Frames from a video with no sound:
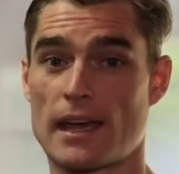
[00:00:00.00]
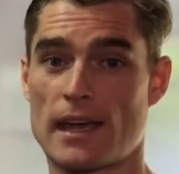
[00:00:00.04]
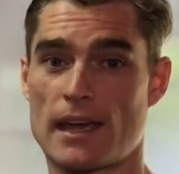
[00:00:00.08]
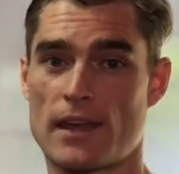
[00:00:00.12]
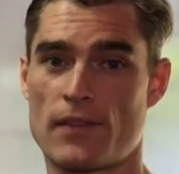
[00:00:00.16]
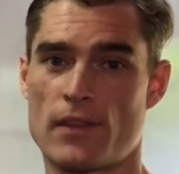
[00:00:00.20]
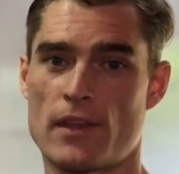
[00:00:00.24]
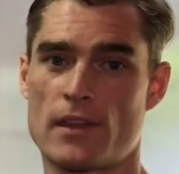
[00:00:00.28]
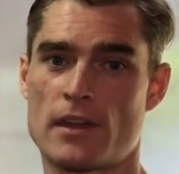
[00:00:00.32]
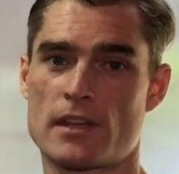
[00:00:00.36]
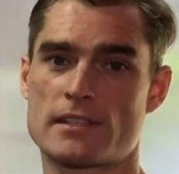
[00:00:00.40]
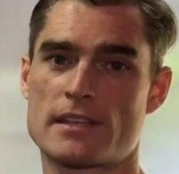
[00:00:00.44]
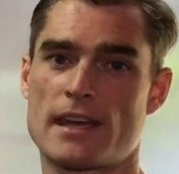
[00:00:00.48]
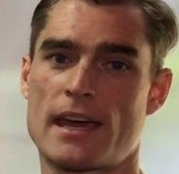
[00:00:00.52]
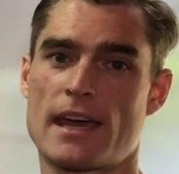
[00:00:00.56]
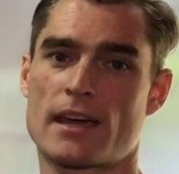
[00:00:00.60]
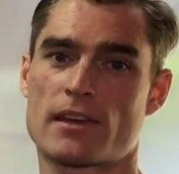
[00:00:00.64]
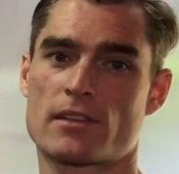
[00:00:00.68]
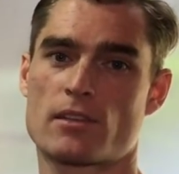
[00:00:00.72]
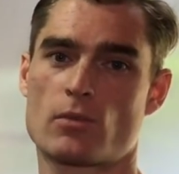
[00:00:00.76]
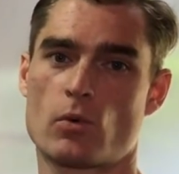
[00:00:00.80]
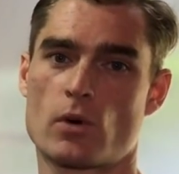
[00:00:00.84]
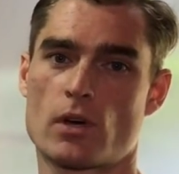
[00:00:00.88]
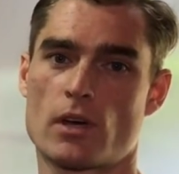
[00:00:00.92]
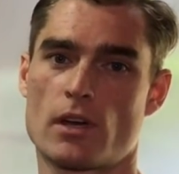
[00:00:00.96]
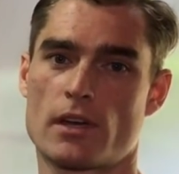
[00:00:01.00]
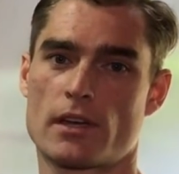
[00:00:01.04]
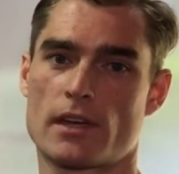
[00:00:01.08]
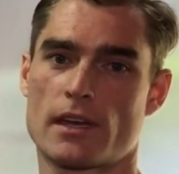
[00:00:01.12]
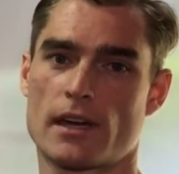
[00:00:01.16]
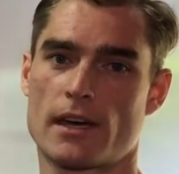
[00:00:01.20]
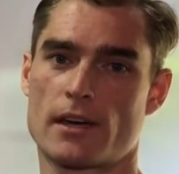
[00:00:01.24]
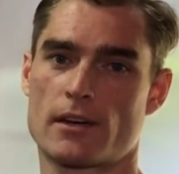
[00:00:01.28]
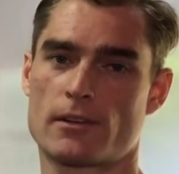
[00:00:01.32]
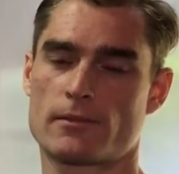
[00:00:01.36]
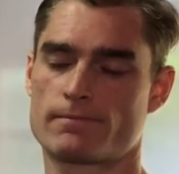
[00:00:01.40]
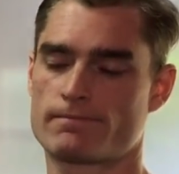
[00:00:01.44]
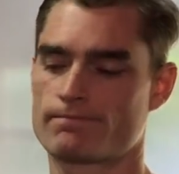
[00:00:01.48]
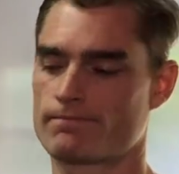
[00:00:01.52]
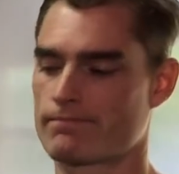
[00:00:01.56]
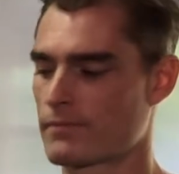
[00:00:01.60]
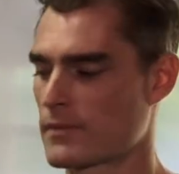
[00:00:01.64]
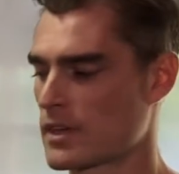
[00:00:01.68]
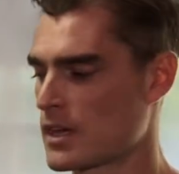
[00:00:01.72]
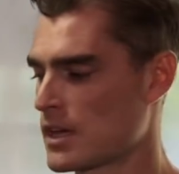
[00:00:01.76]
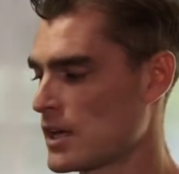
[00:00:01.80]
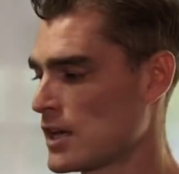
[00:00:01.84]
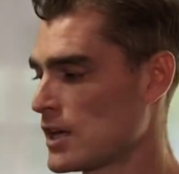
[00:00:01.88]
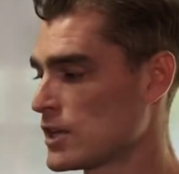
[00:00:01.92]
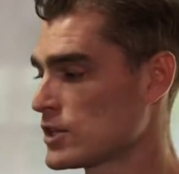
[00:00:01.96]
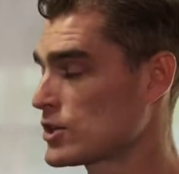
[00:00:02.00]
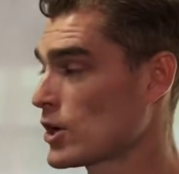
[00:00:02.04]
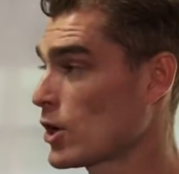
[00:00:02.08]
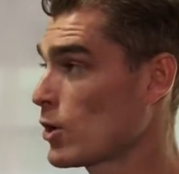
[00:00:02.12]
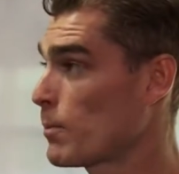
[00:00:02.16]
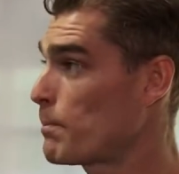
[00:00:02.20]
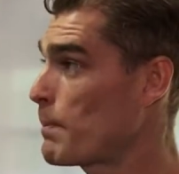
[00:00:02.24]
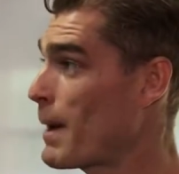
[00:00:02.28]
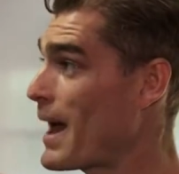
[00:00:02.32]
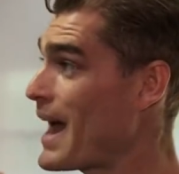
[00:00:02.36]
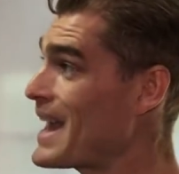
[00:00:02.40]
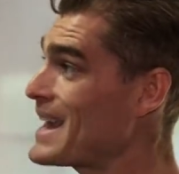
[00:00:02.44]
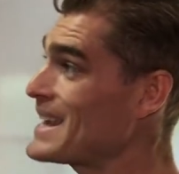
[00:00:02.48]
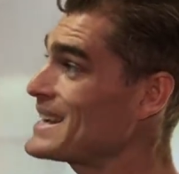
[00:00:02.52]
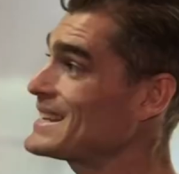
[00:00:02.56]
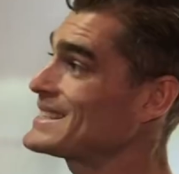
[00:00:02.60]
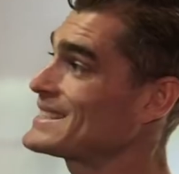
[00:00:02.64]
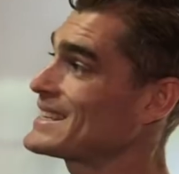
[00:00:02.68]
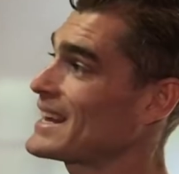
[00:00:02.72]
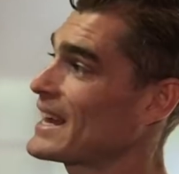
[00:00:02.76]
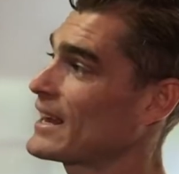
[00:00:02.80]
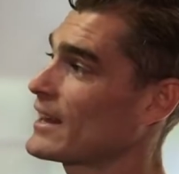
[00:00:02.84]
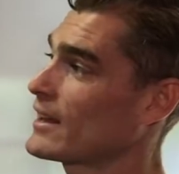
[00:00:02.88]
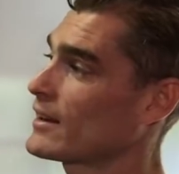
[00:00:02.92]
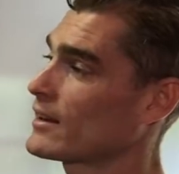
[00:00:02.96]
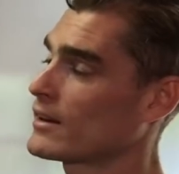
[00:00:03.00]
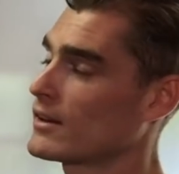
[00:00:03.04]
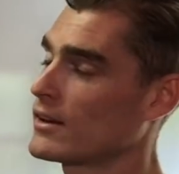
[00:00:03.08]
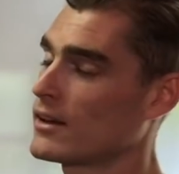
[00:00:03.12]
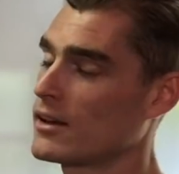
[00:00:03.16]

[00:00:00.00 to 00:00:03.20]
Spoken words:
and then attack the workout. So pacing.